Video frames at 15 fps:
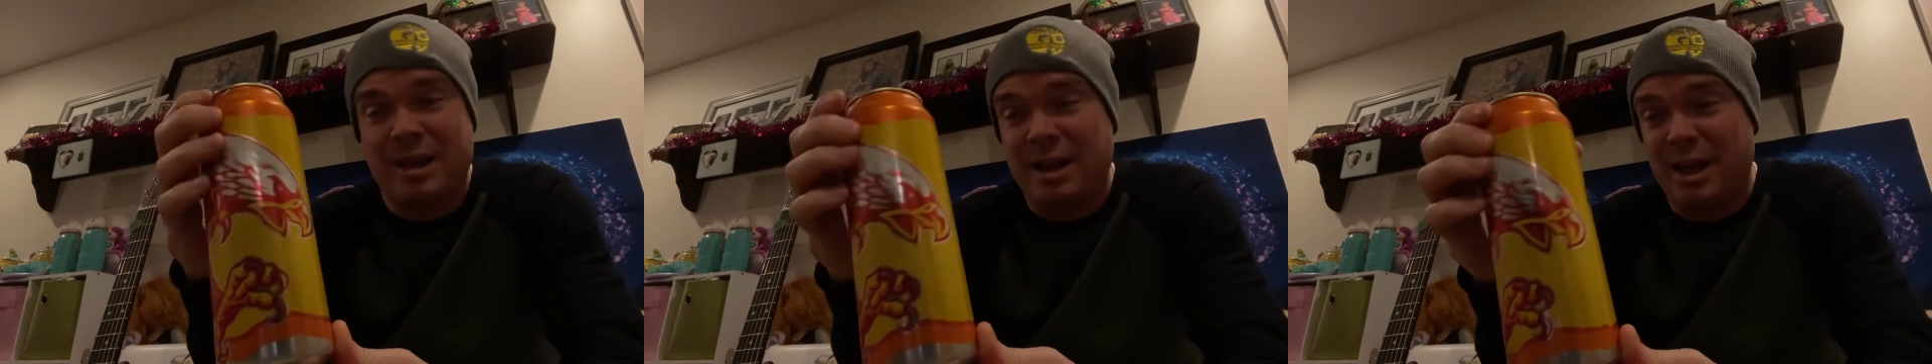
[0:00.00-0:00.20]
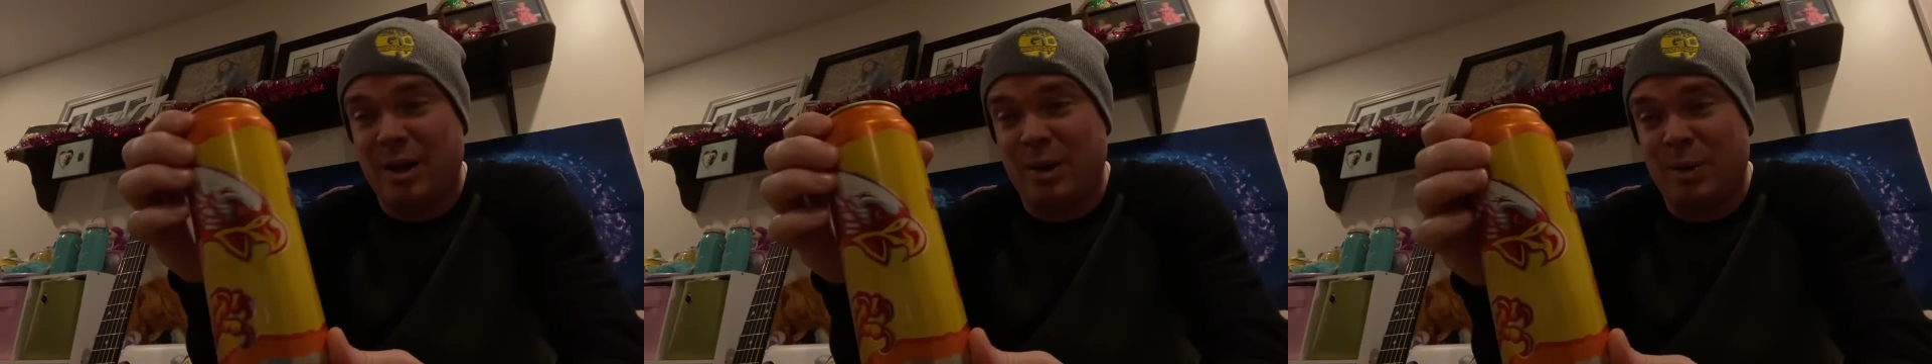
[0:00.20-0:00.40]

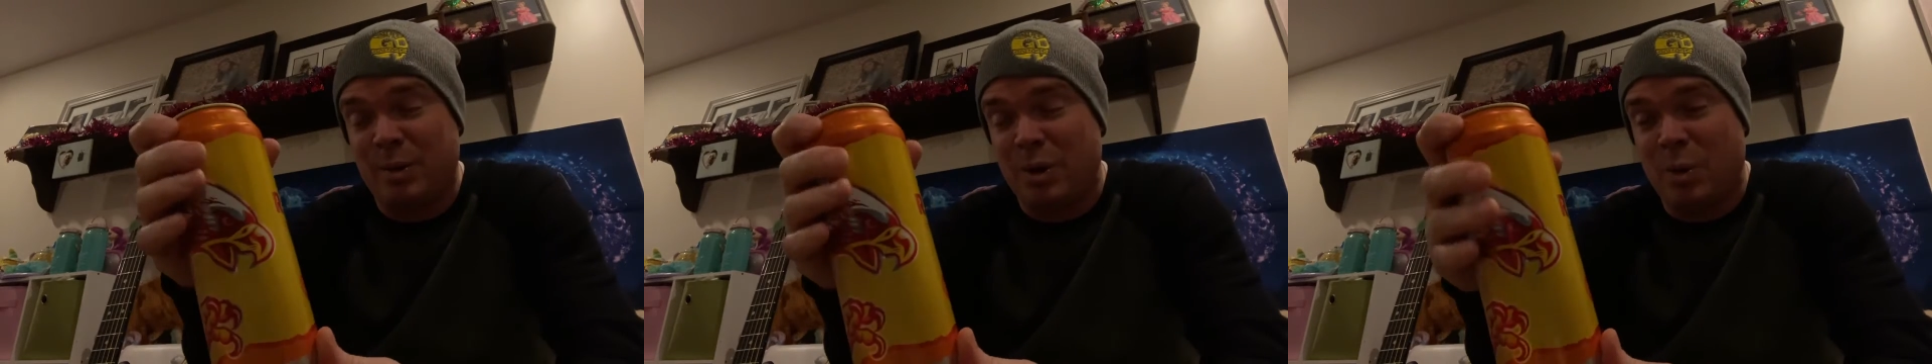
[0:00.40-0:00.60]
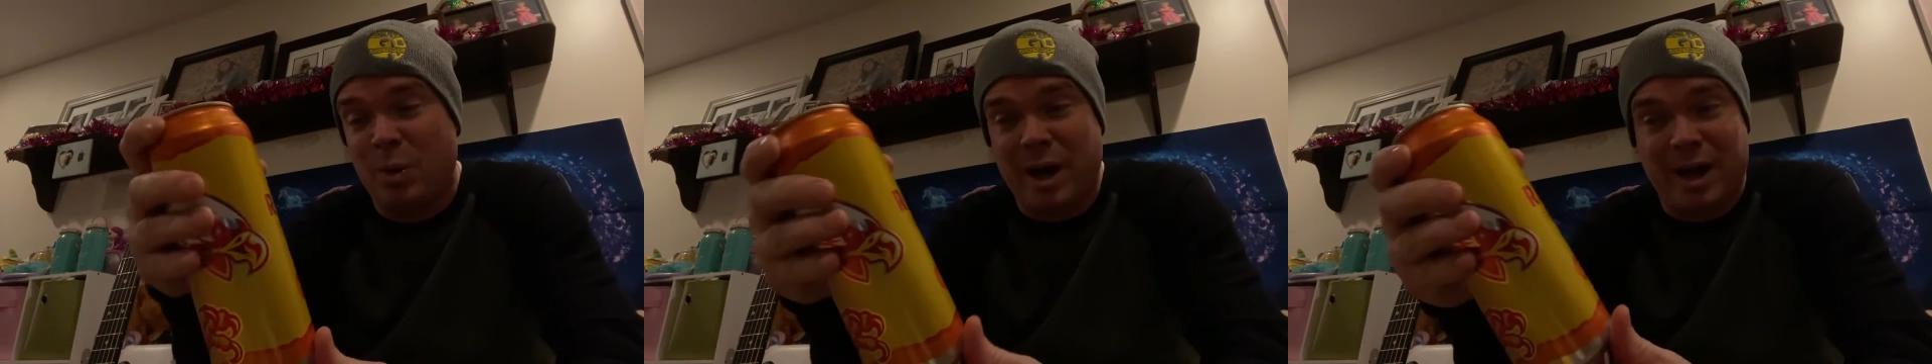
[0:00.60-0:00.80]
I don't
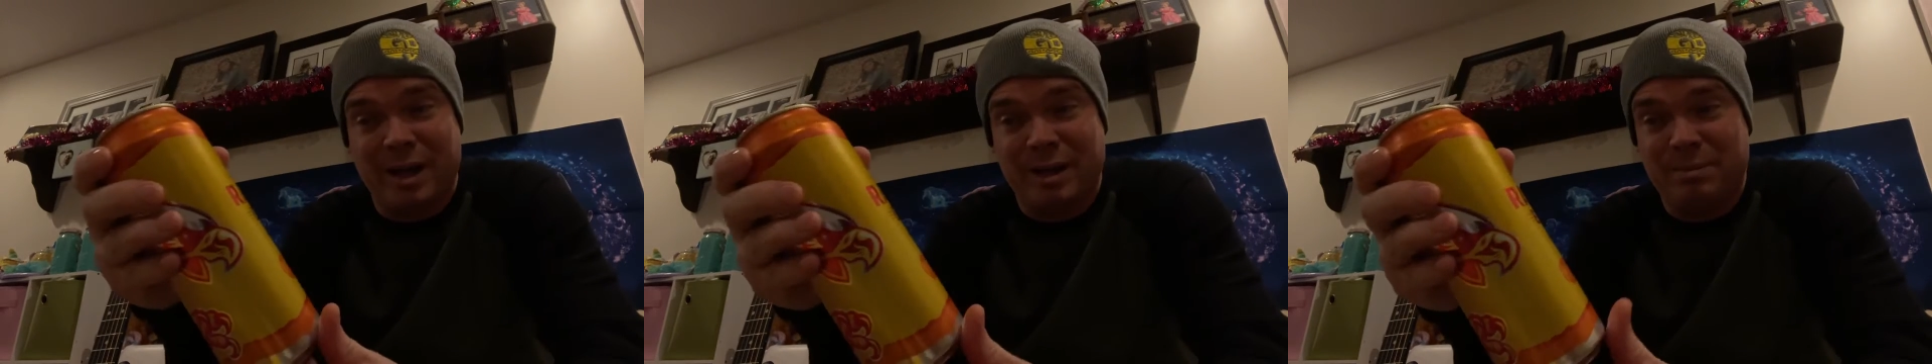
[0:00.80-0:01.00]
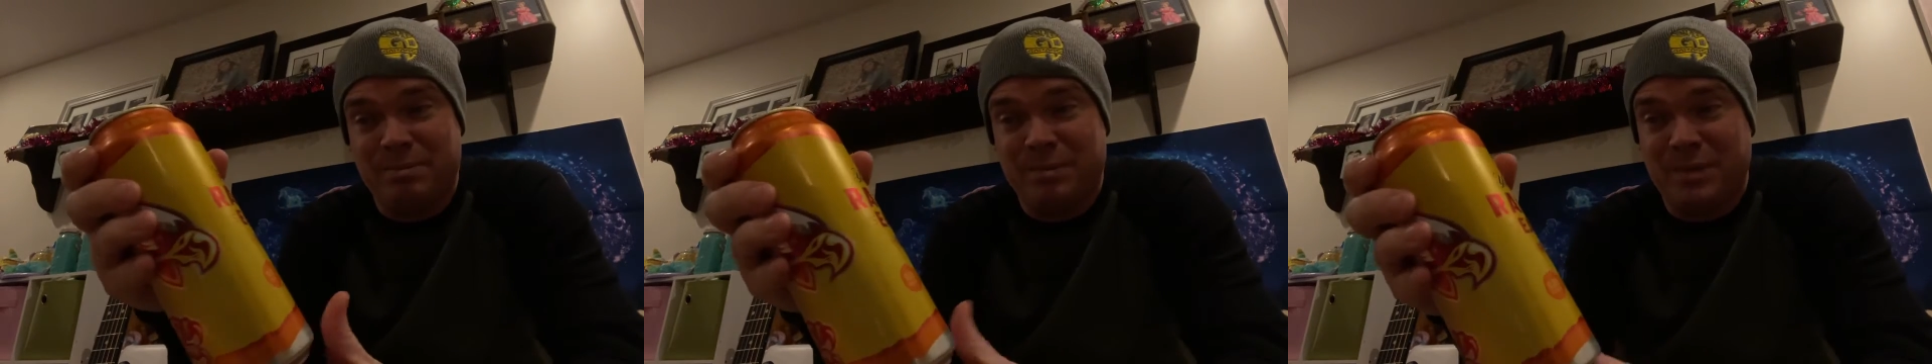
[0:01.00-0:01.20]
know
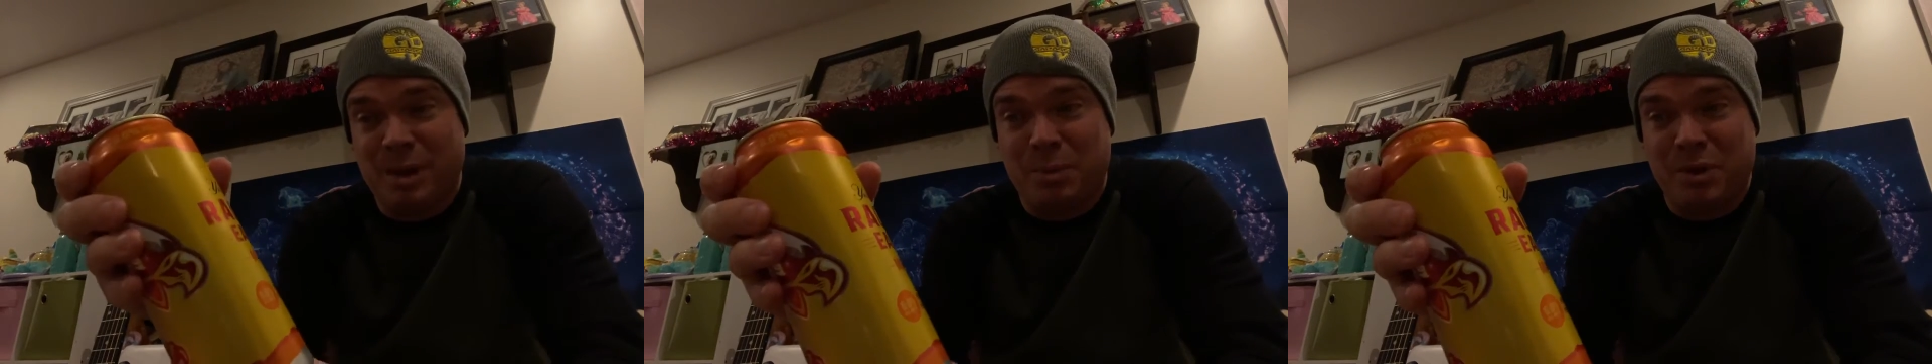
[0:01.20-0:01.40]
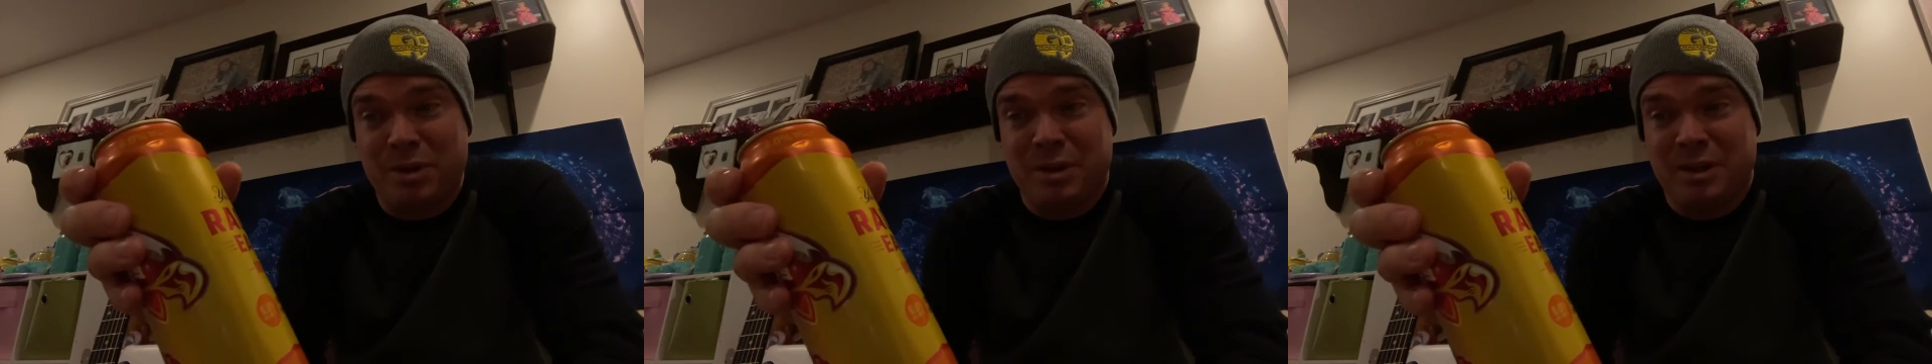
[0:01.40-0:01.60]
why they're
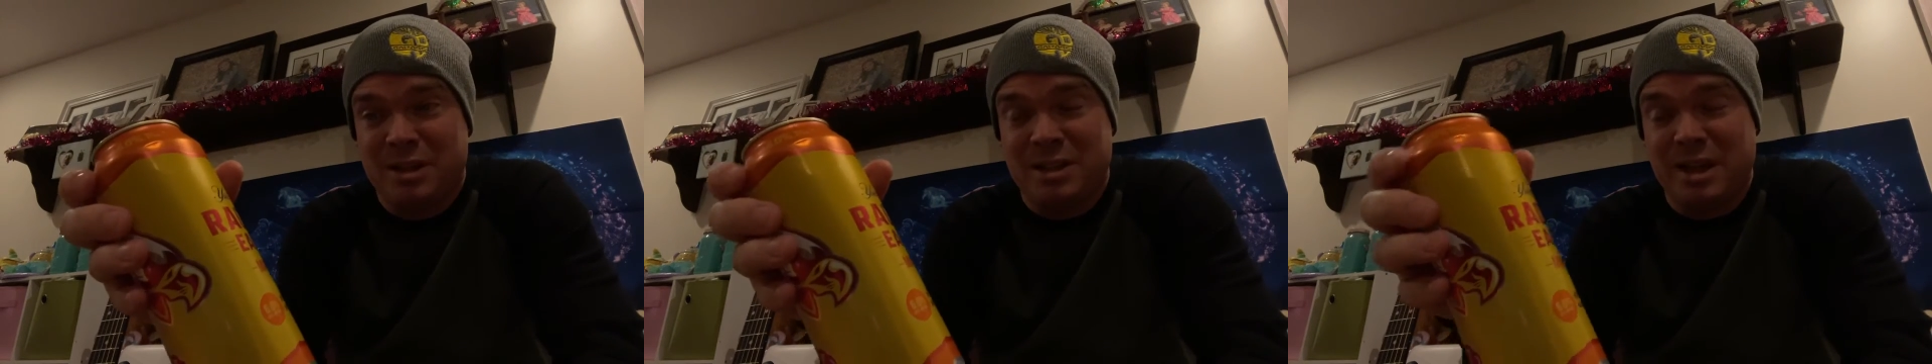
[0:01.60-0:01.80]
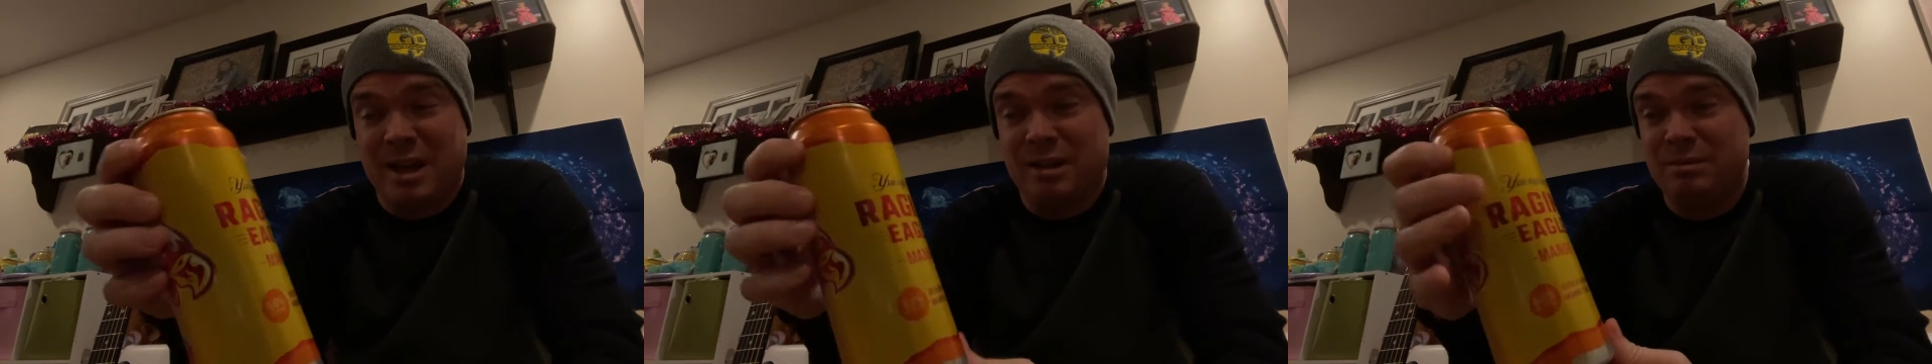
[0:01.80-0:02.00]
putting
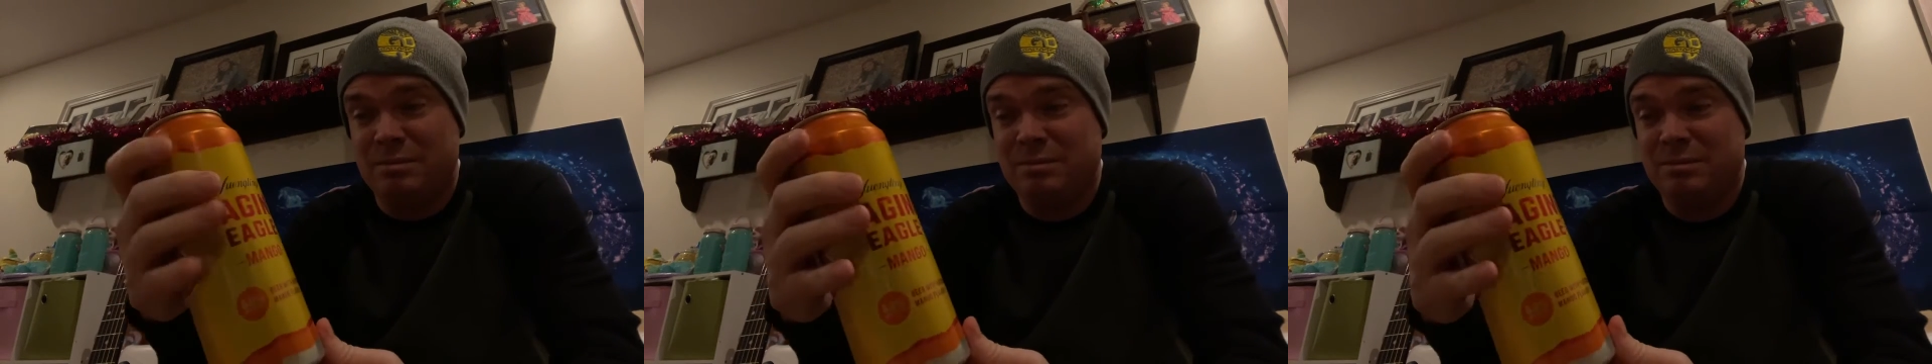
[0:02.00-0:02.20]
this out.